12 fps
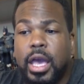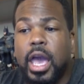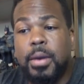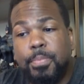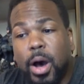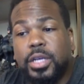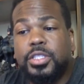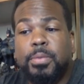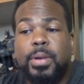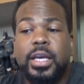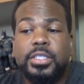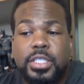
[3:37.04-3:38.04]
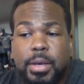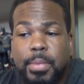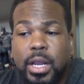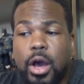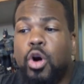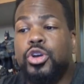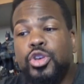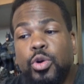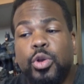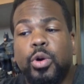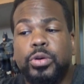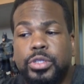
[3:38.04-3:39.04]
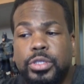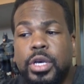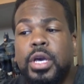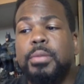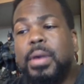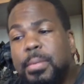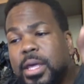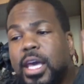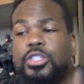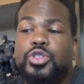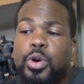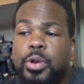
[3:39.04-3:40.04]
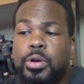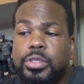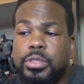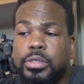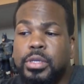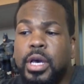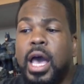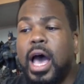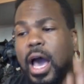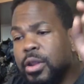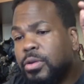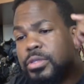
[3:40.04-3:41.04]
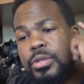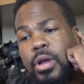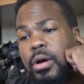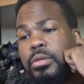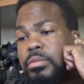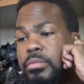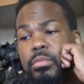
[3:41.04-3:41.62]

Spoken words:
And possibly similar, or euros. Maybe that's euros. I don't know.